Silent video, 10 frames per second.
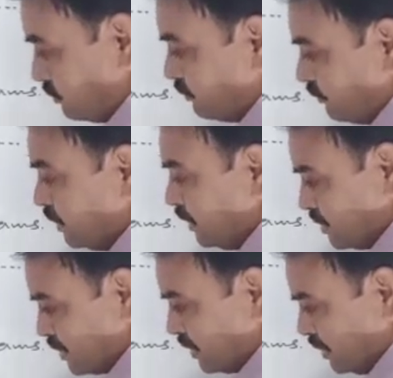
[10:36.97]
with
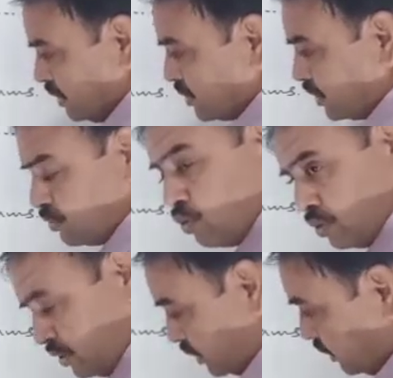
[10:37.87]
this condition
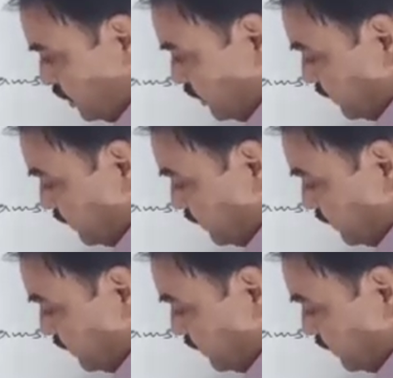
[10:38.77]
only,